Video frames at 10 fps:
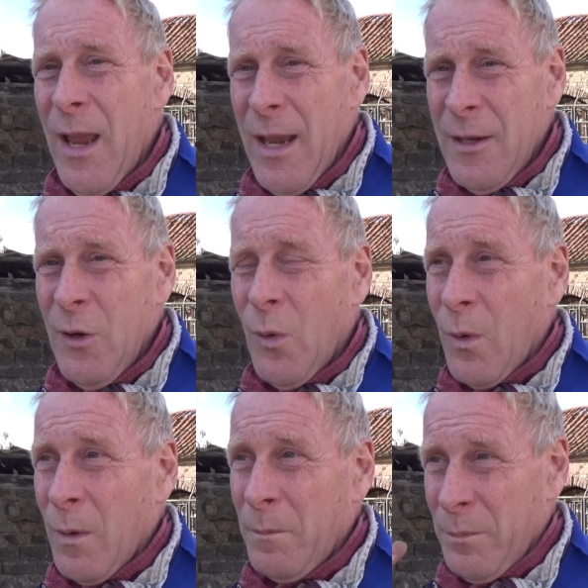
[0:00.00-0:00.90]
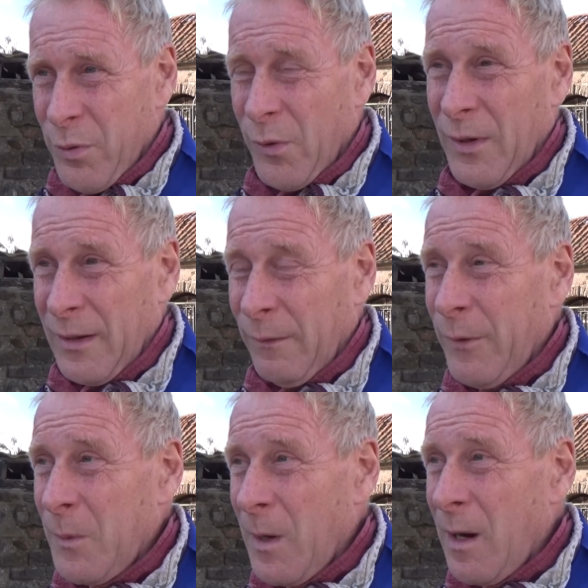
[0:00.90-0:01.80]
in your product, if
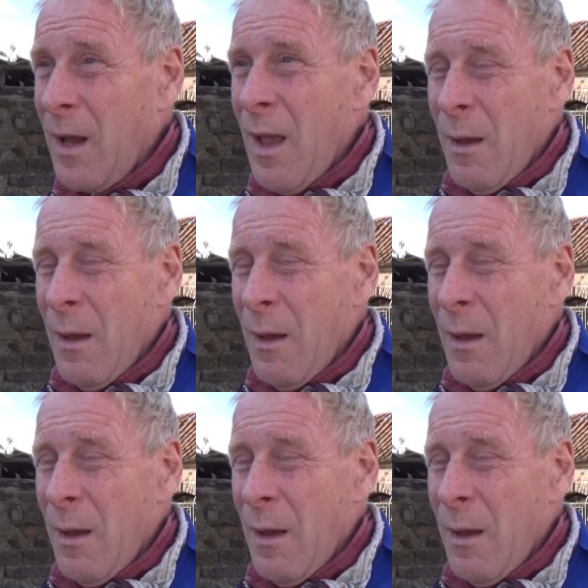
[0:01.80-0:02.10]
you were,